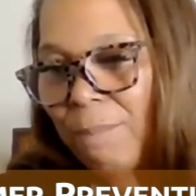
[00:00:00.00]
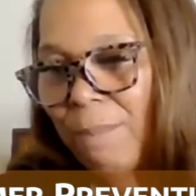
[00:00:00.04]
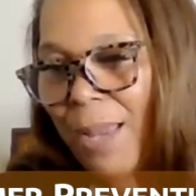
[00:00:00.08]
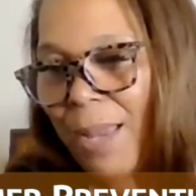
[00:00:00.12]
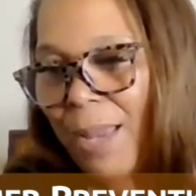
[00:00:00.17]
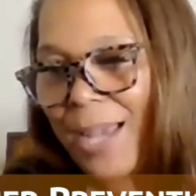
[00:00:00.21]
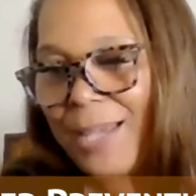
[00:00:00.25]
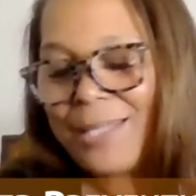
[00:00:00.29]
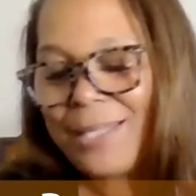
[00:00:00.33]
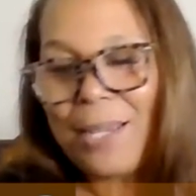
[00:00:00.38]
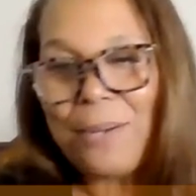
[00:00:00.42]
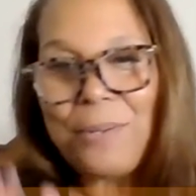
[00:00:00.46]

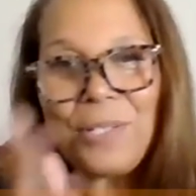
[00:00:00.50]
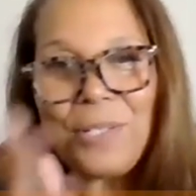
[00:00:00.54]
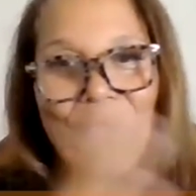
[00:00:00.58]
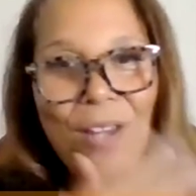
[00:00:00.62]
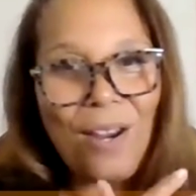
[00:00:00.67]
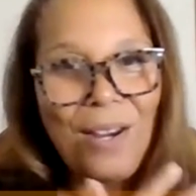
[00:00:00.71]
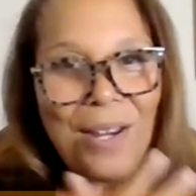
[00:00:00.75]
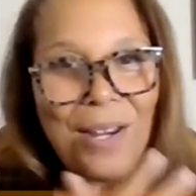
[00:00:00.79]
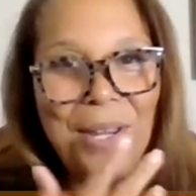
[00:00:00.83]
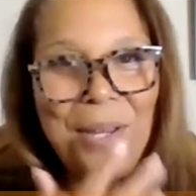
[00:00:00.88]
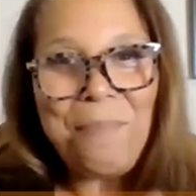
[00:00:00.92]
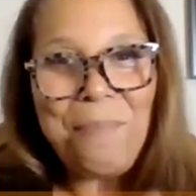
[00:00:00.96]
as I was
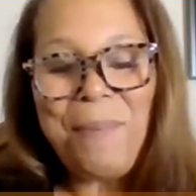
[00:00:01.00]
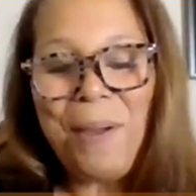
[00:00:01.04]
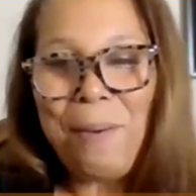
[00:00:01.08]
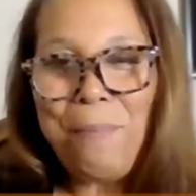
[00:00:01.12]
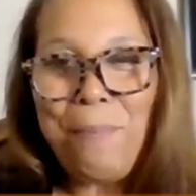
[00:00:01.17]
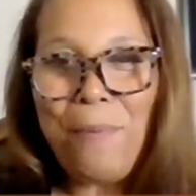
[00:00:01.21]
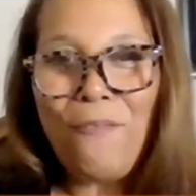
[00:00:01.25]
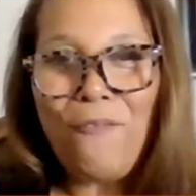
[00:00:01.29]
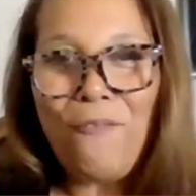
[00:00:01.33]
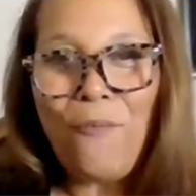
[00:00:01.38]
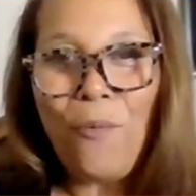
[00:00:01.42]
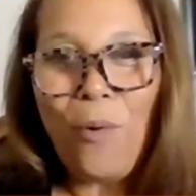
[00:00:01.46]
talking about
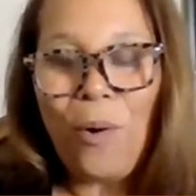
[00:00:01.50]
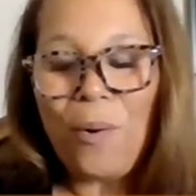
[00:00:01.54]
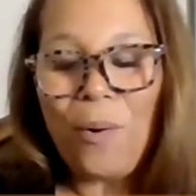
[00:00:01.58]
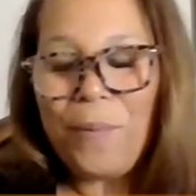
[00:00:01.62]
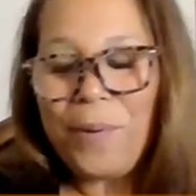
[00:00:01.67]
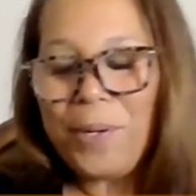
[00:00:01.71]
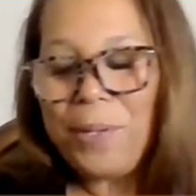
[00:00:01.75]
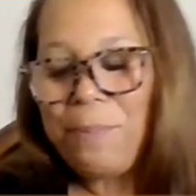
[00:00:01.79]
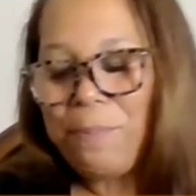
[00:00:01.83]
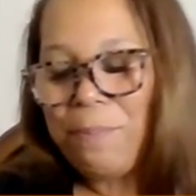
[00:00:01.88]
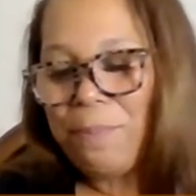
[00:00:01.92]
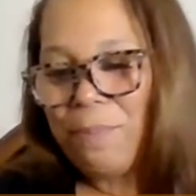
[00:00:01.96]
before
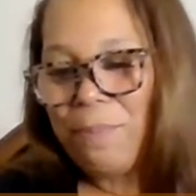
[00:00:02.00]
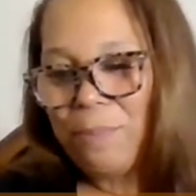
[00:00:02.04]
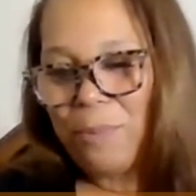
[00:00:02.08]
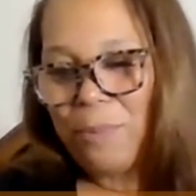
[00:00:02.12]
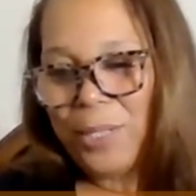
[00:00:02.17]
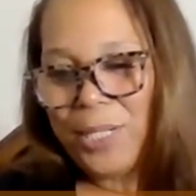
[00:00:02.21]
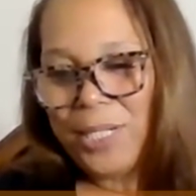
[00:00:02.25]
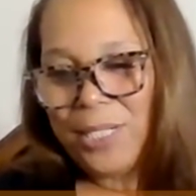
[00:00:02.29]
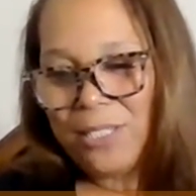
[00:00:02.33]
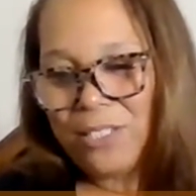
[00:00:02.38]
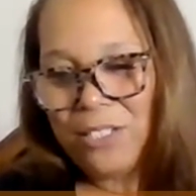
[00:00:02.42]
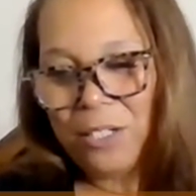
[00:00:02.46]

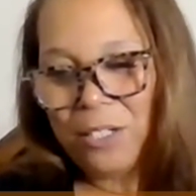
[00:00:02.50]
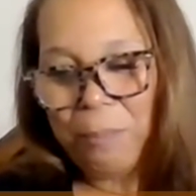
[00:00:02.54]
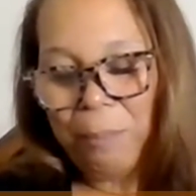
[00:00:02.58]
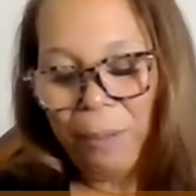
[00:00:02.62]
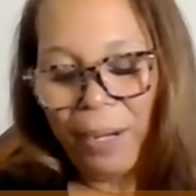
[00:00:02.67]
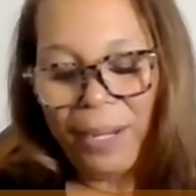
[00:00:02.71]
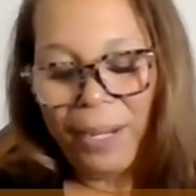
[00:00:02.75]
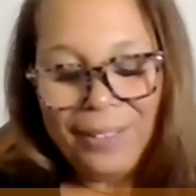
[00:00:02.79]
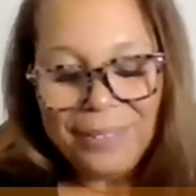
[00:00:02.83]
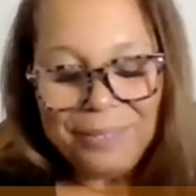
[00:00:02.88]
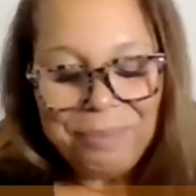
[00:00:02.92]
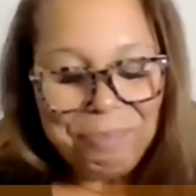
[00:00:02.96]
we took a
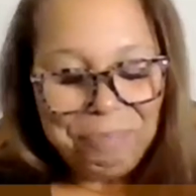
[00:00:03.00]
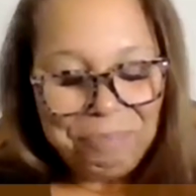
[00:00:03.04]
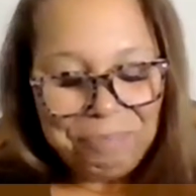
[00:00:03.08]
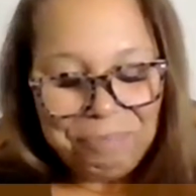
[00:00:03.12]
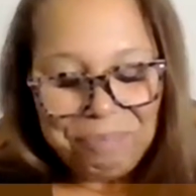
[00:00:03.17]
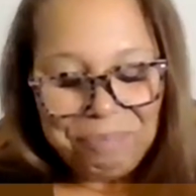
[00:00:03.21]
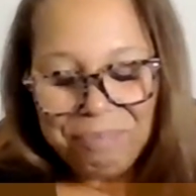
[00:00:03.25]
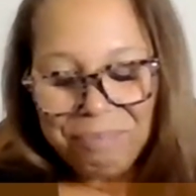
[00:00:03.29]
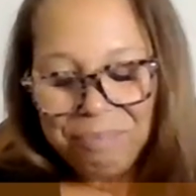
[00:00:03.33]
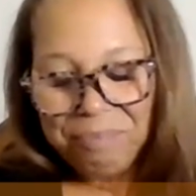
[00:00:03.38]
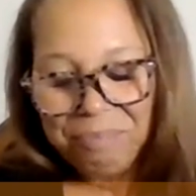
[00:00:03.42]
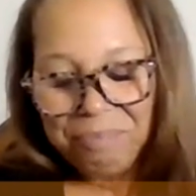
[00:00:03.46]
break,
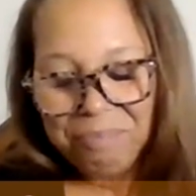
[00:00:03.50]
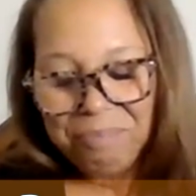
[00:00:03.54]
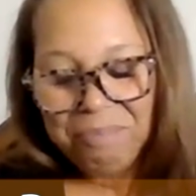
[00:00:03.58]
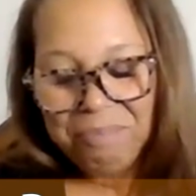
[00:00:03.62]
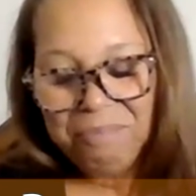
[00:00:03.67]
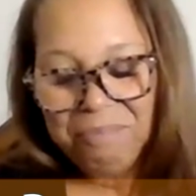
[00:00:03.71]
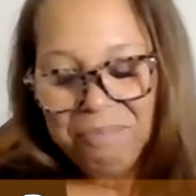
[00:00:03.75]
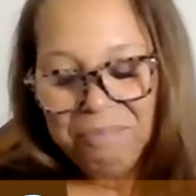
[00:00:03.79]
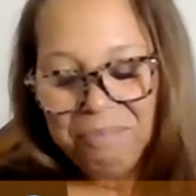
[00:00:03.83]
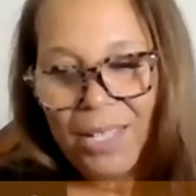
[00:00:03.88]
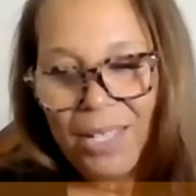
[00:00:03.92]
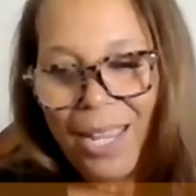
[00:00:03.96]

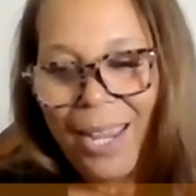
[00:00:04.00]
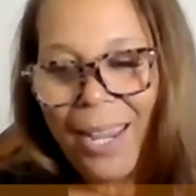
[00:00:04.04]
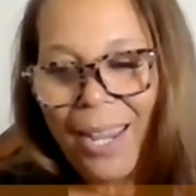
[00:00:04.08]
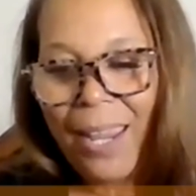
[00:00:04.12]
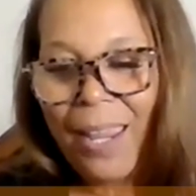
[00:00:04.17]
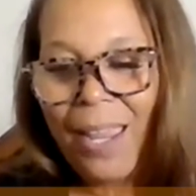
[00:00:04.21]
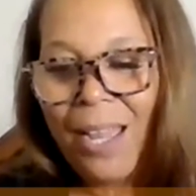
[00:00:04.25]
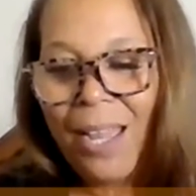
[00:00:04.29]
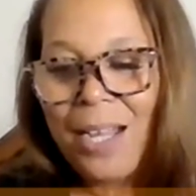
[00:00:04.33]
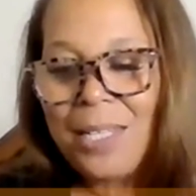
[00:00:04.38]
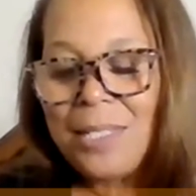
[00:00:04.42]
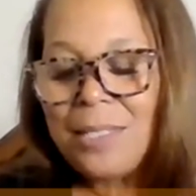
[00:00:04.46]

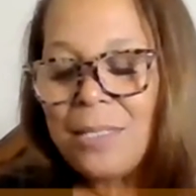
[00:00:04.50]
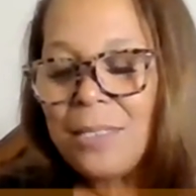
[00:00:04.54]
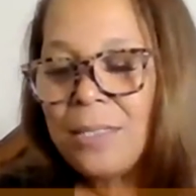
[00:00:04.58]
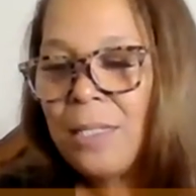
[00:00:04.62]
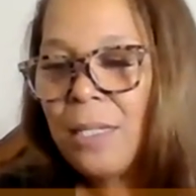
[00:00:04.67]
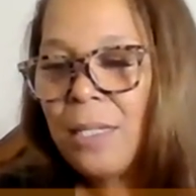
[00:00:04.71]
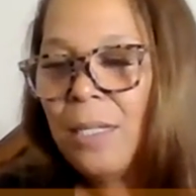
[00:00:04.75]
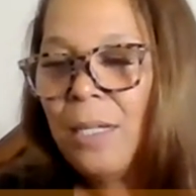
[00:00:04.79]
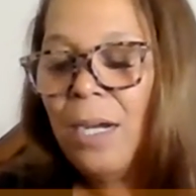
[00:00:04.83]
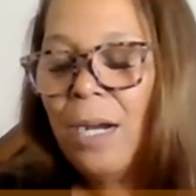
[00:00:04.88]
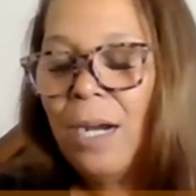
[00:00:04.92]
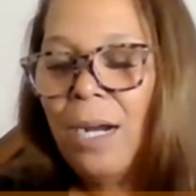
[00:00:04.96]
and
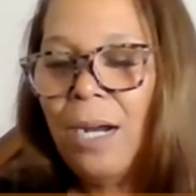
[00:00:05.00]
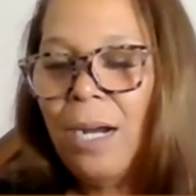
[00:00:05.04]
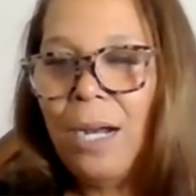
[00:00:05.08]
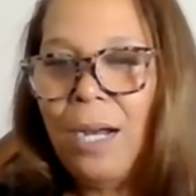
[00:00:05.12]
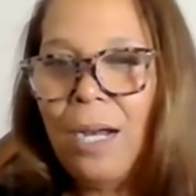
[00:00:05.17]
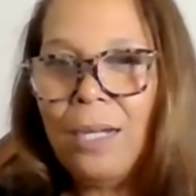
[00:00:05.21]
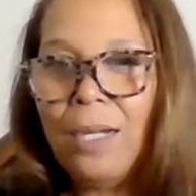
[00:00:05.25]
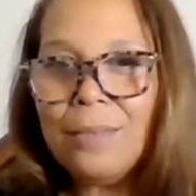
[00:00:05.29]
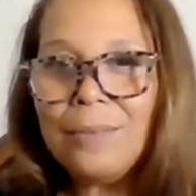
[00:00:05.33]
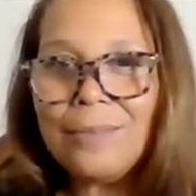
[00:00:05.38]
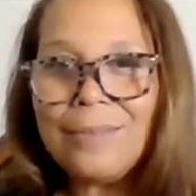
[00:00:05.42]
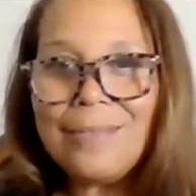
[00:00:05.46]

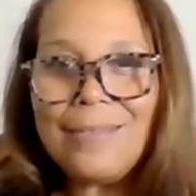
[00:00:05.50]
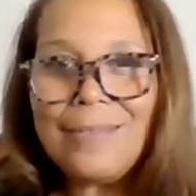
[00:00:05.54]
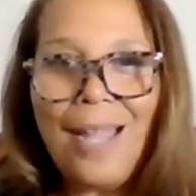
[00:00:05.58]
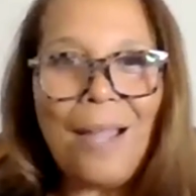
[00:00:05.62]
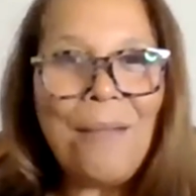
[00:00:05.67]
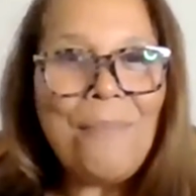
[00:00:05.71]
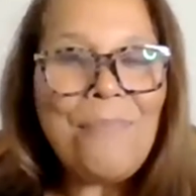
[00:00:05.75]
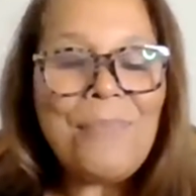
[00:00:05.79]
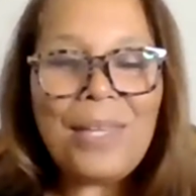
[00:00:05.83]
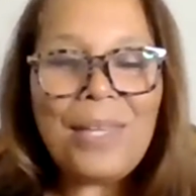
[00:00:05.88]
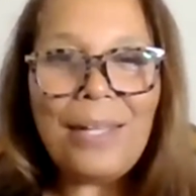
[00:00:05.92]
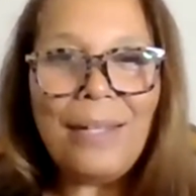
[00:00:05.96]

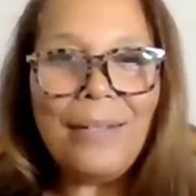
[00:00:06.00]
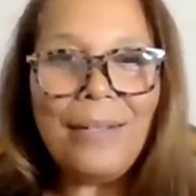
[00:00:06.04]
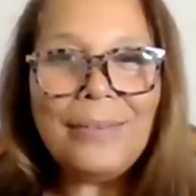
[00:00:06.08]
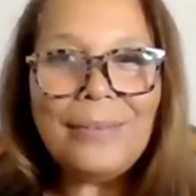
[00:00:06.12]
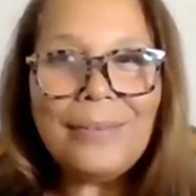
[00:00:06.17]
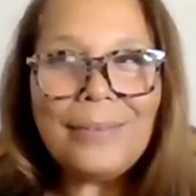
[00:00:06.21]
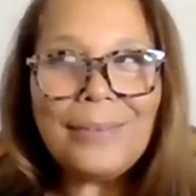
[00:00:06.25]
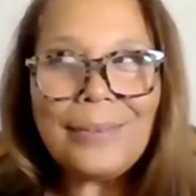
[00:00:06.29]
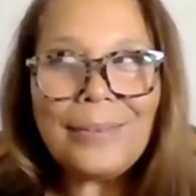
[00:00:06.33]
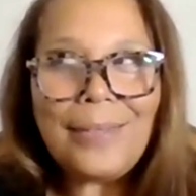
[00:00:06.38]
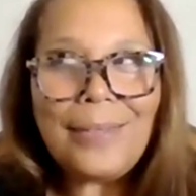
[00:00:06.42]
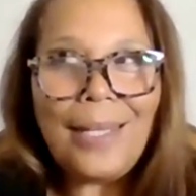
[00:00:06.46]
I'm
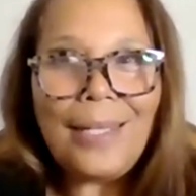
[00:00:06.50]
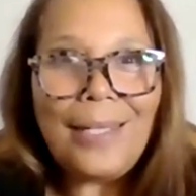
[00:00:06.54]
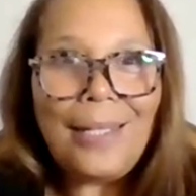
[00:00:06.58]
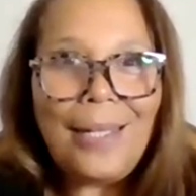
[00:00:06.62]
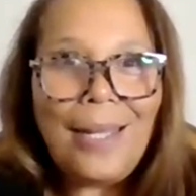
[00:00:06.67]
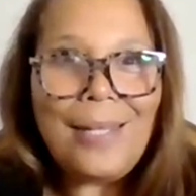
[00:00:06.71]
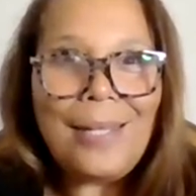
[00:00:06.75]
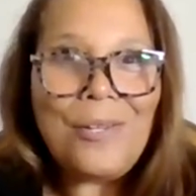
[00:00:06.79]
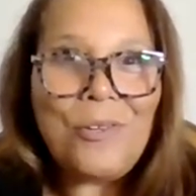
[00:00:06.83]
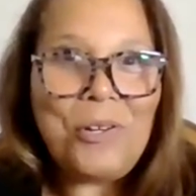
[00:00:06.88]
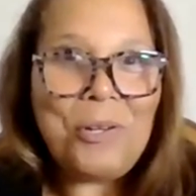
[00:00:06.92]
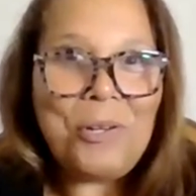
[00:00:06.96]
there like
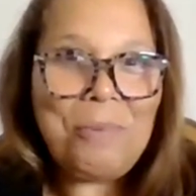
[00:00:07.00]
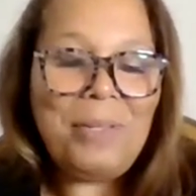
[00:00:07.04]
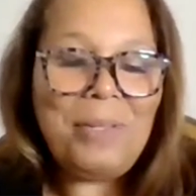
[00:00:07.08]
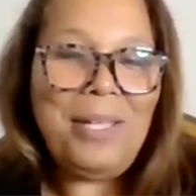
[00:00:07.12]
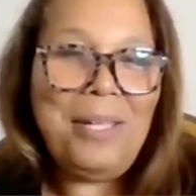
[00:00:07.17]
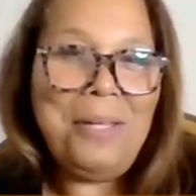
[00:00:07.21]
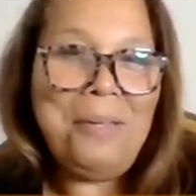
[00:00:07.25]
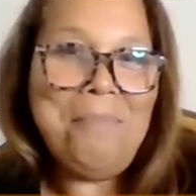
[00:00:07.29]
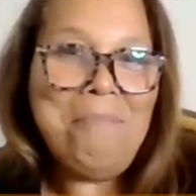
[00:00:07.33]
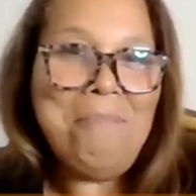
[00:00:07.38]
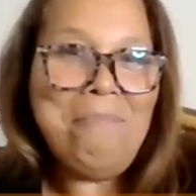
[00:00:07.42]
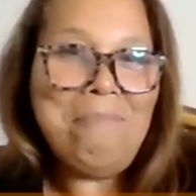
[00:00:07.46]
I
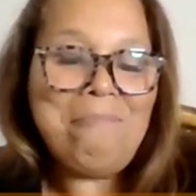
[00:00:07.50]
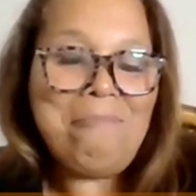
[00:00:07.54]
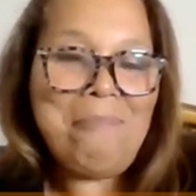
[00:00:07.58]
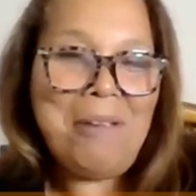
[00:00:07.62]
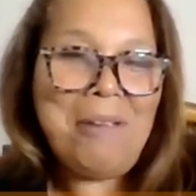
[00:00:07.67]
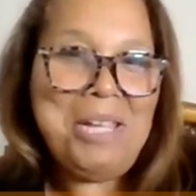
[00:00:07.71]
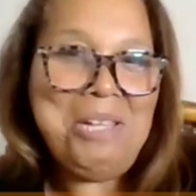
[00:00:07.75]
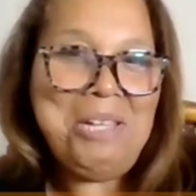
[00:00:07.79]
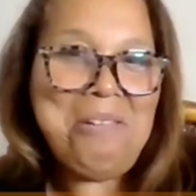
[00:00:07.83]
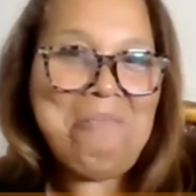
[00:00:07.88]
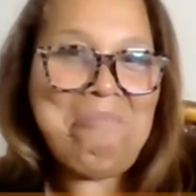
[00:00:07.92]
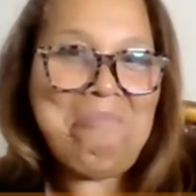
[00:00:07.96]
normally am,
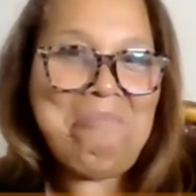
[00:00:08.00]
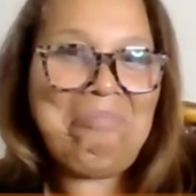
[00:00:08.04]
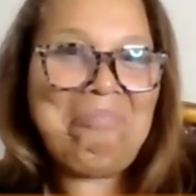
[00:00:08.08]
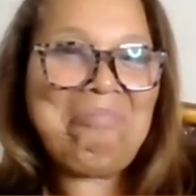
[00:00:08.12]
right?